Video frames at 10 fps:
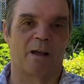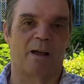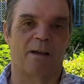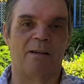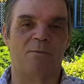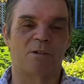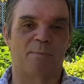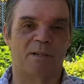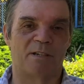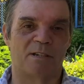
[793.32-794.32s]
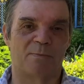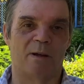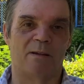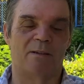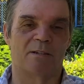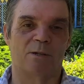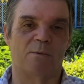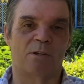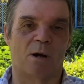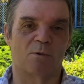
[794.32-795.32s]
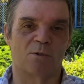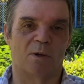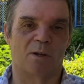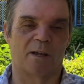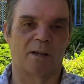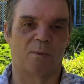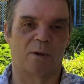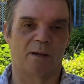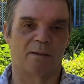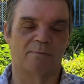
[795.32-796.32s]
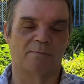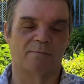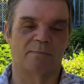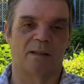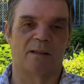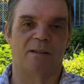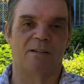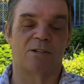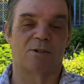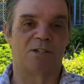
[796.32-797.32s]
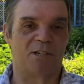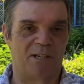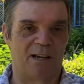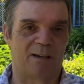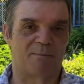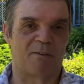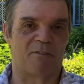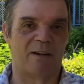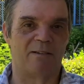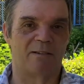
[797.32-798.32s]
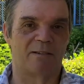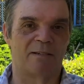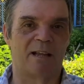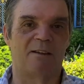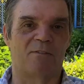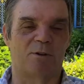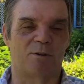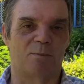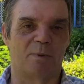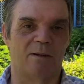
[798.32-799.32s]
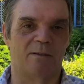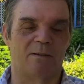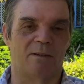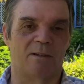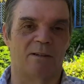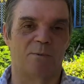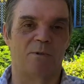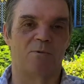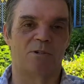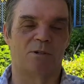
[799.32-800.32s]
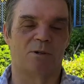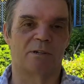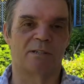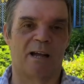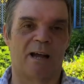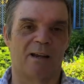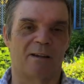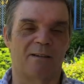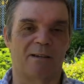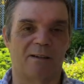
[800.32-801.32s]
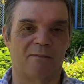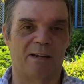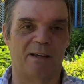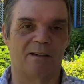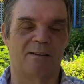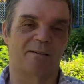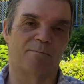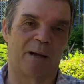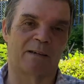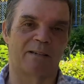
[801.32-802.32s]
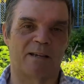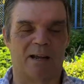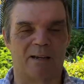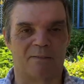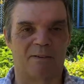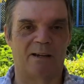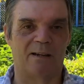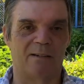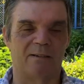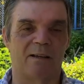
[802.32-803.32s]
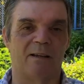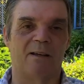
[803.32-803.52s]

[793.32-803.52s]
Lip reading: and he was a businessman, so he was always working away. So she still had my friend's telephone number, who used to go to Thailand and live in England, back to Thailand, live in England.